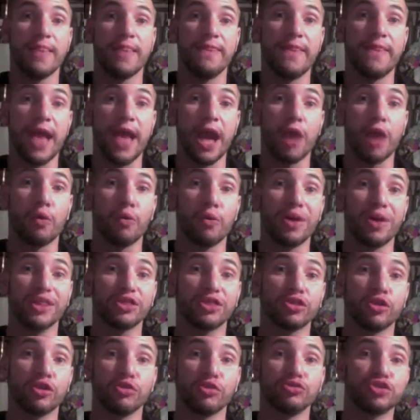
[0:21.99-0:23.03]
Now,
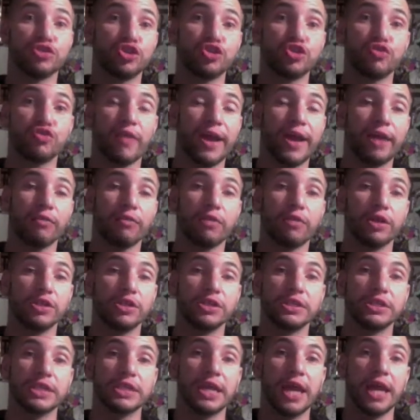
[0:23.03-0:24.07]
with those trail
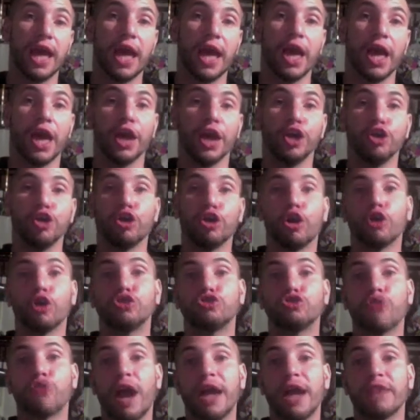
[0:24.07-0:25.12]
runs, you're
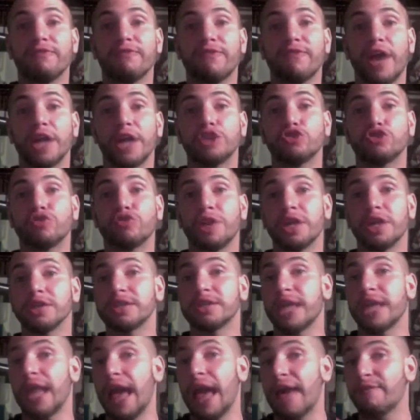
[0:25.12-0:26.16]
trying to find
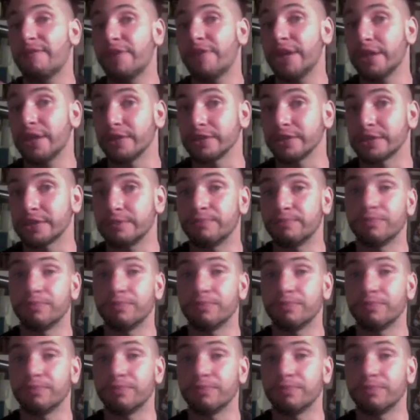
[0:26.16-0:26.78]
trails that have hills.